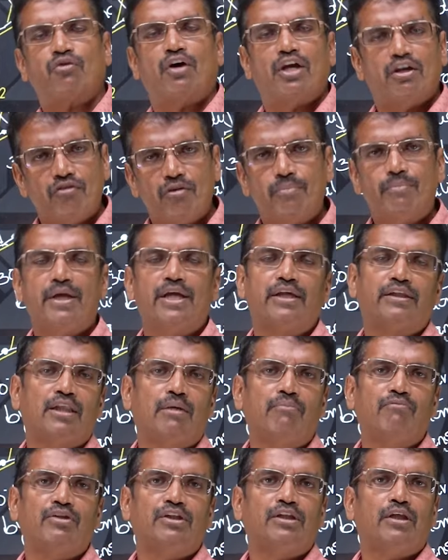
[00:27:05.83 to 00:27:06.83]
Why we make
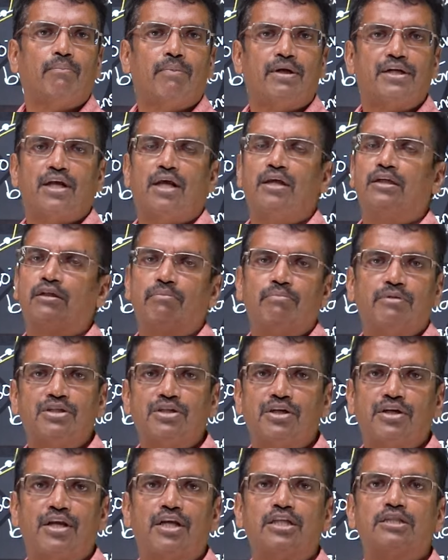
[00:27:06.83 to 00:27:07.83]
them with the metallic
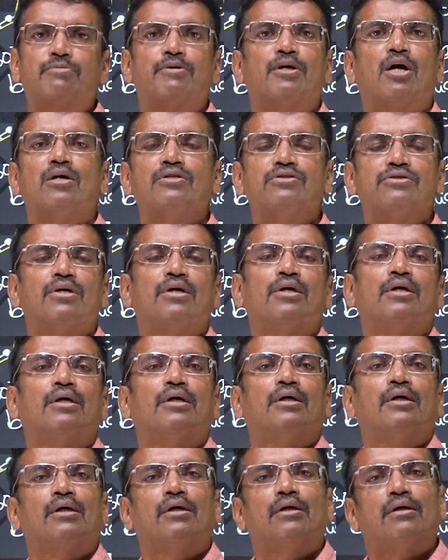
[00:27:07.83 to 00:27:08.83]
materials? Because
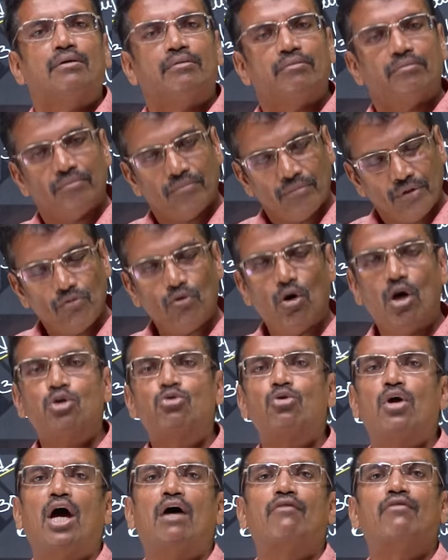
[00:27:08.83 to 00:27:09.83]
we want
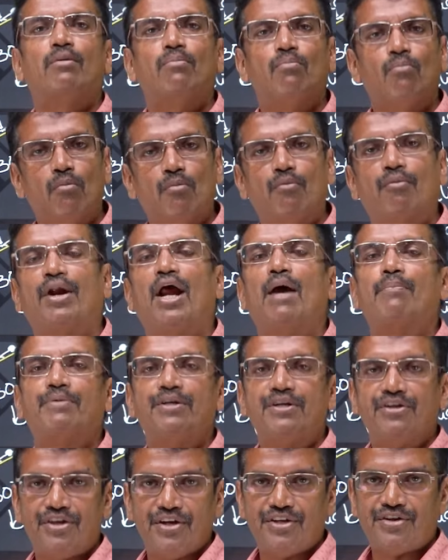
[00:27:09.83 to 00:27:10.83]
to have a
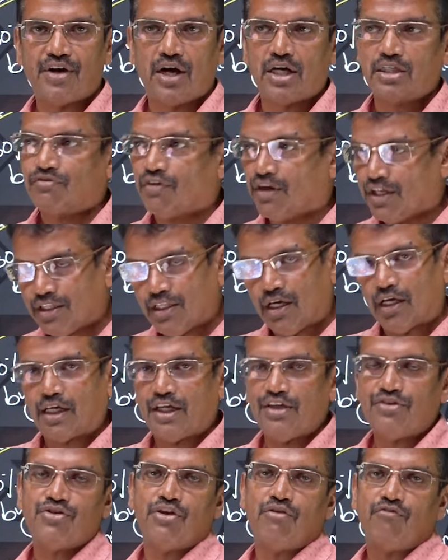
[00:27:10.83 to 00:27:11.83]
rapid heat transfer. In the
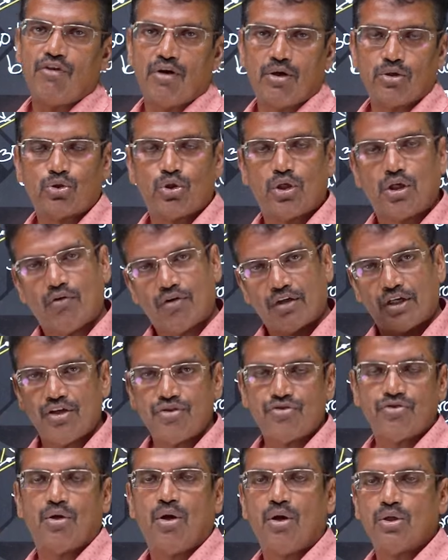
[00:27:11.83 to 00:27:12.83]
kitchenware also, in our
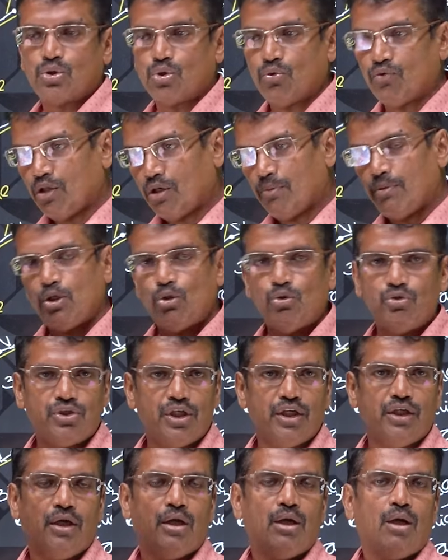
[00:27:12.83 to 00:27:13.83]
kitchen also we will be
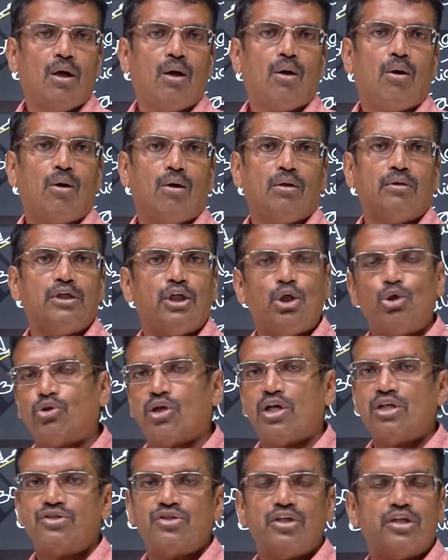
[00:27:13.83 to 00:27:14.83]
using all the
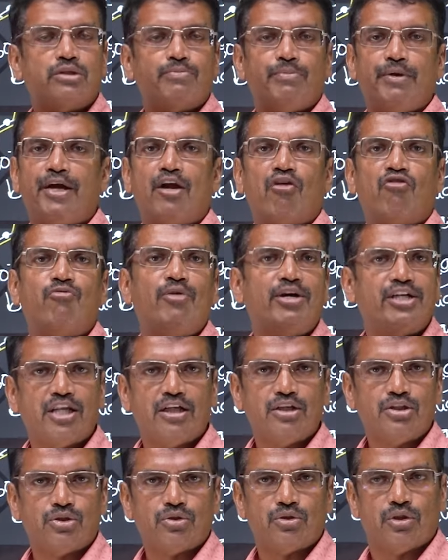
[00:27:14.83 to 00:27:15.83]
utensils made of
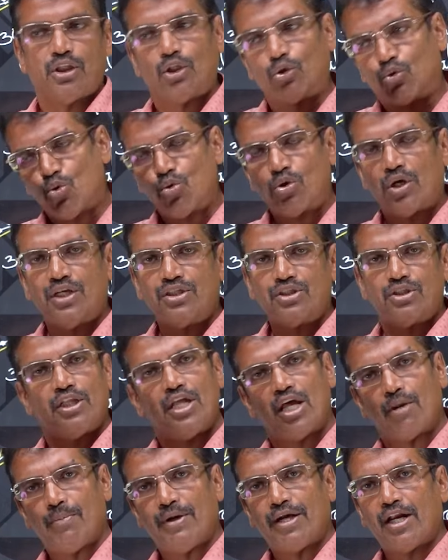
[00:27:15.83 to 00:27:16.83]
metals. In the cookers they
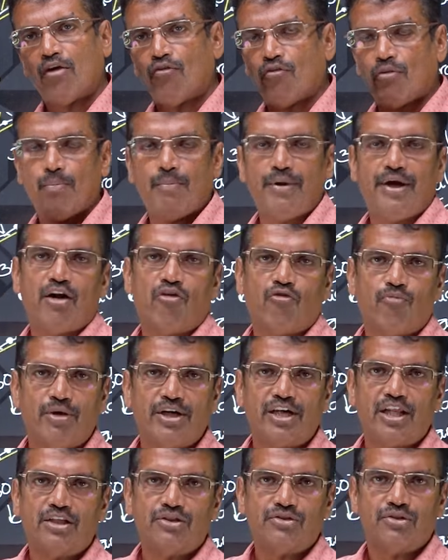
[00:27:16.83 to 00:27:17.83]
are made of, made of
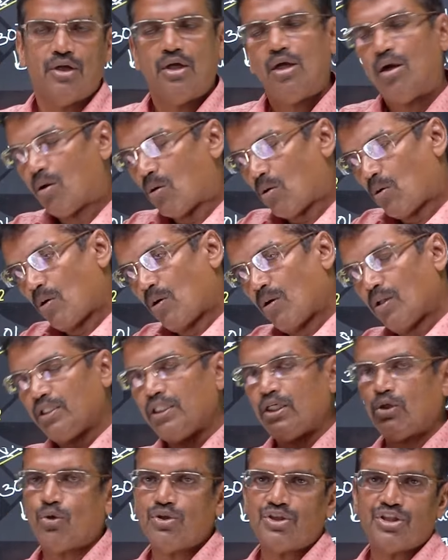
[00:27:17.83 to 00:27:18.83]
metals. All
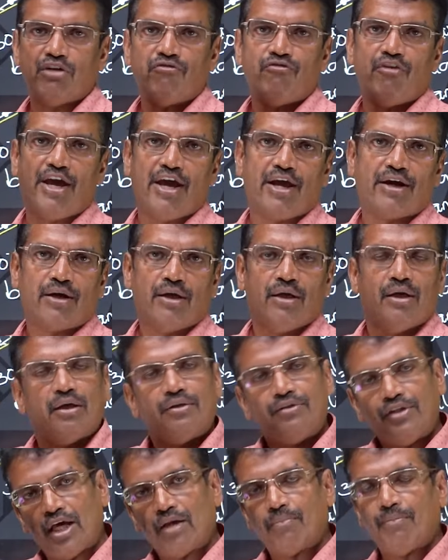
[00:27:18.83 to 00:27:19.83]
the kitchenware
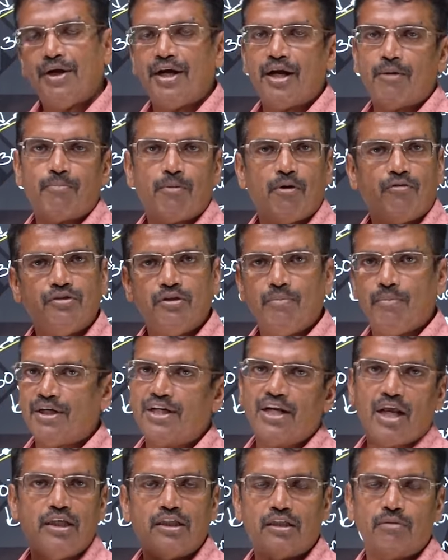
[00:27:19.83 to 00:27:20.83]
they are made up of the
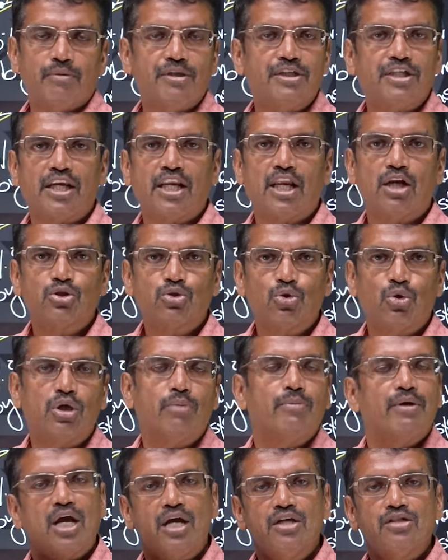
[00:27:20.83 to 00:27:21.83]
metallic materials only
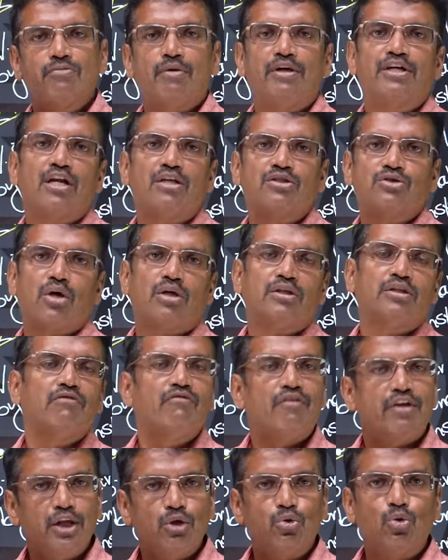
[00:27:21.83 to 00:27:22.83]
because metals are the
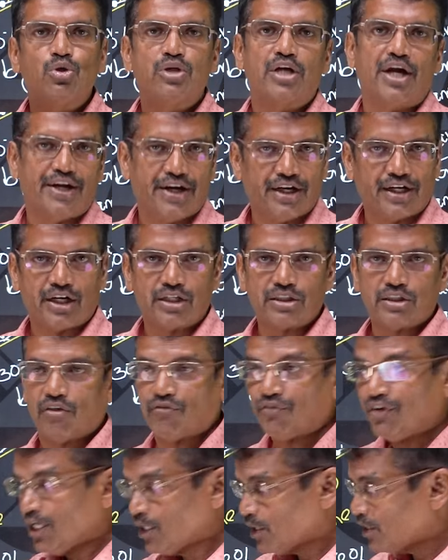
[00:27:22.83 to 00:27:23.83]
very good conductors
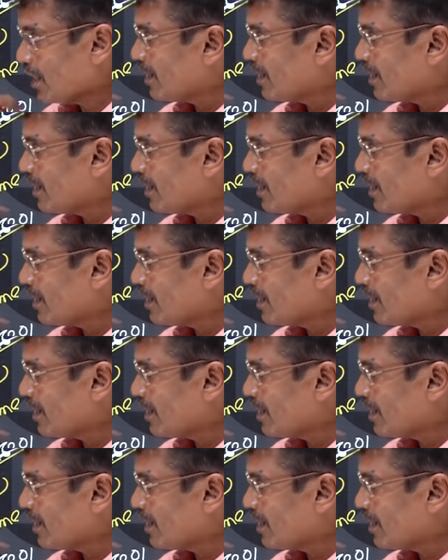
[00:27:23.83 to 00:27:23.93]
of heat.